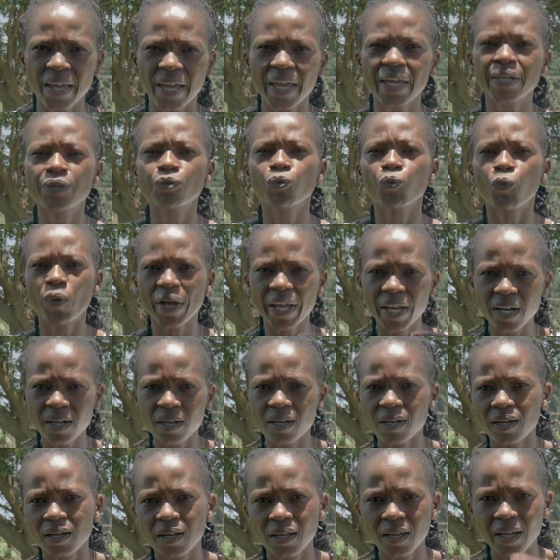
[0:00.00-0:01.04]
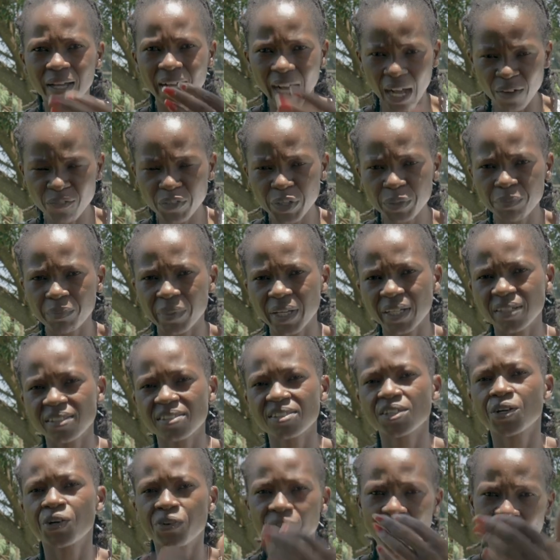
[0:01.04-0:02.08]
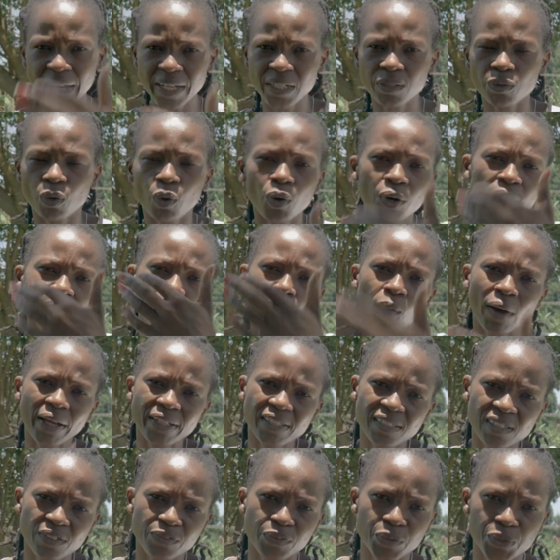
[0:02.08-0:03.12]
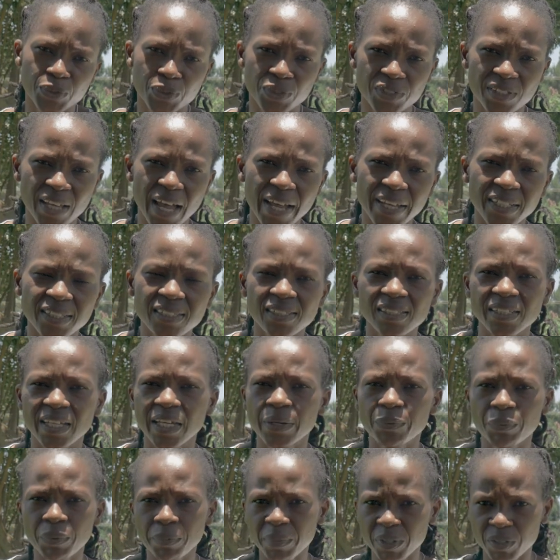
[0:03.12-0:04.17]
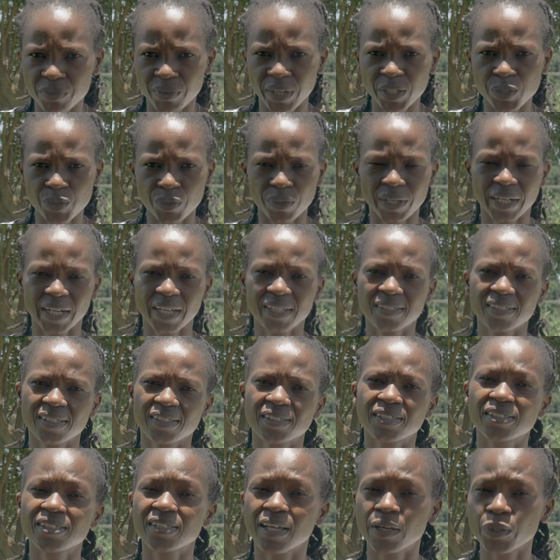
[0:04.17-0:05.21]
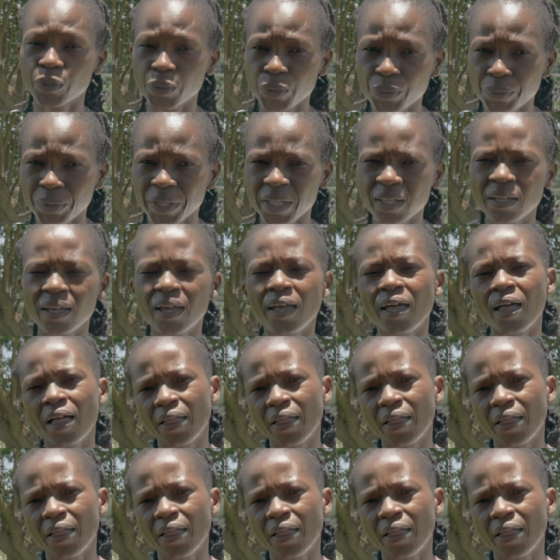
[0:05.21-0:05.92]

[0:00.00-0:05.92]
And when governments ride on what civil society and women's rights organizations are doing,